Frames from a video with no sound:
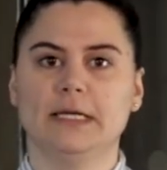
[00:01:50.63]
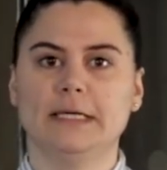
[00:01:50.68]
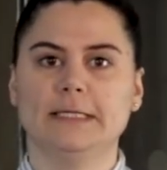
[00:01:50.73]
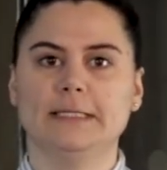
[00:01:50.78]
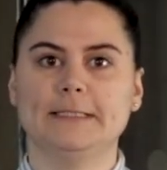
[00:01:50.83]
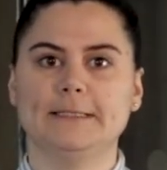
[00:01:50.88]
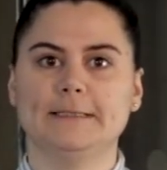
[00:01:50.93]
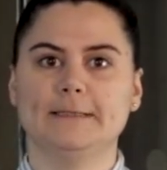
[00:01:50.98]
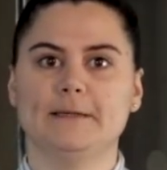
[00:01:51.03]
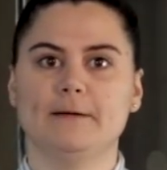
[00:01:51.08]

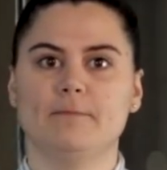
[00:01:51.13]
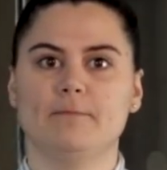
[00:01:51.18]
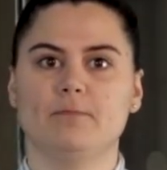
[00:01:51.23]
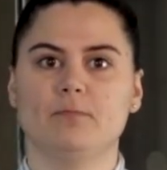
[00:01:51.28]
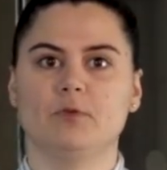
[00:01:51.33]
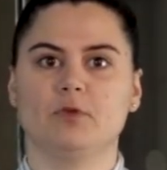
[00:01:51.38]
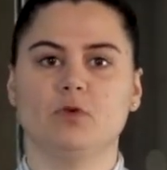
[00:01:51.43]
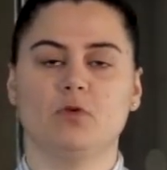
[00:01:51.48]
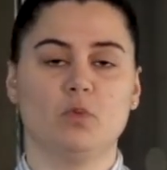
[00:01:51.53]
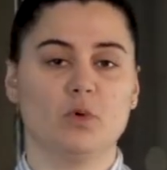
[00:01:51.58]

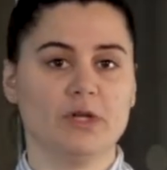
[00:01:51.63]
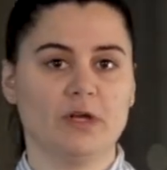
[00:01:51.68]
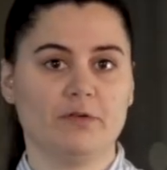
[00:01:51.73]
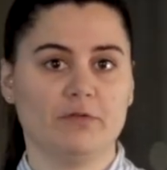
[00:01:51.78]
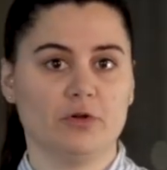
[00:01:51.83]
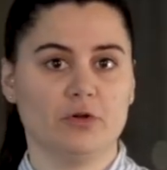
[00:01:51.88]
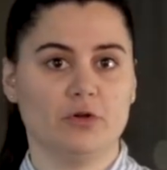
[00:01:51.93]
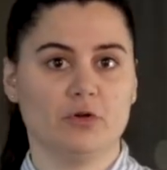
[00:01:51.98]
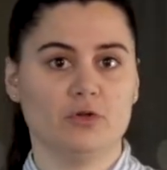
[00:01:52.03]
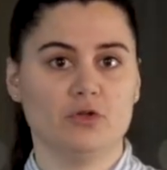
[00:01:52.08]
So without
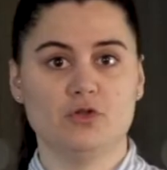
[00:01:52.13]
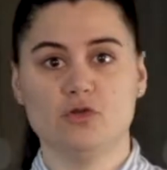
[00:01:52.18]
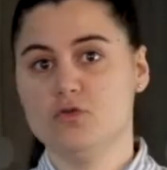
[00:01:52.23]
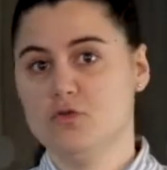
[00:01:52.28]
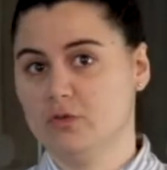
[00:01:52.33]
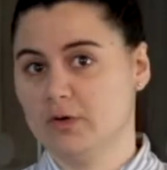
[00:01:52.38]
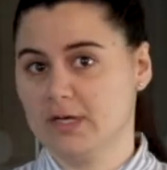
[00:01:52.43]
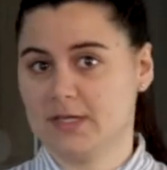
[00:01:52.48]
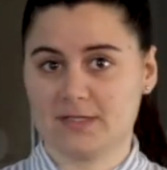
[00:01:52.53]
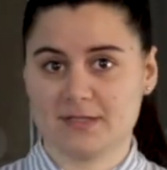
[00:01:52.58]
further
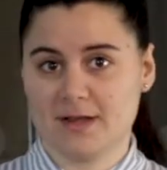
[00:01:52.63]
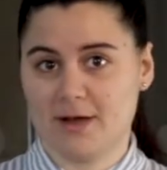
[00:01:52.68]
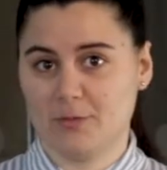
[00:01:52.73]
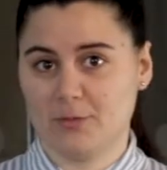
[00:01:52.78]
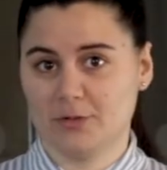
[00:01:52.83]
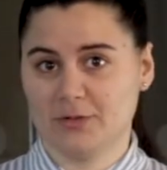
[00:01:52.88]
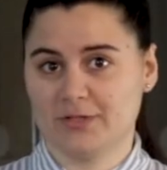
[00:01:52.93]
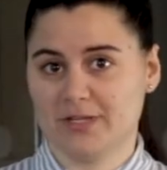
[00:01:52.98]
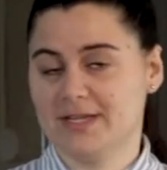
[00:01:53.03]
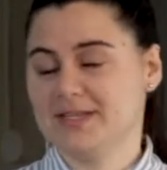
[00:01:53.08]
ado, let's start
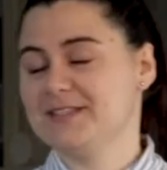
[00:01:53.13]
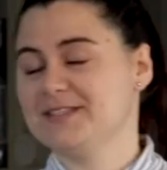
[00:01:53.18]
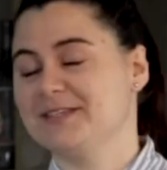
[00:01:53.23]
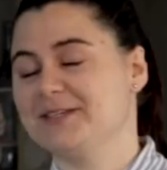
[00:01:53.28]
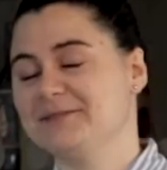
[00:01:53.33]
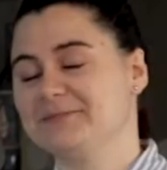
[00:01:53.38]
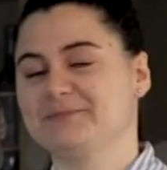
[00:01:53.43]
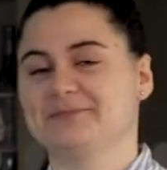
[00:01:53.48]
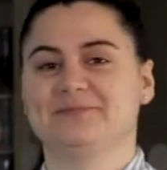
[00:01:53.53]
with the tasting.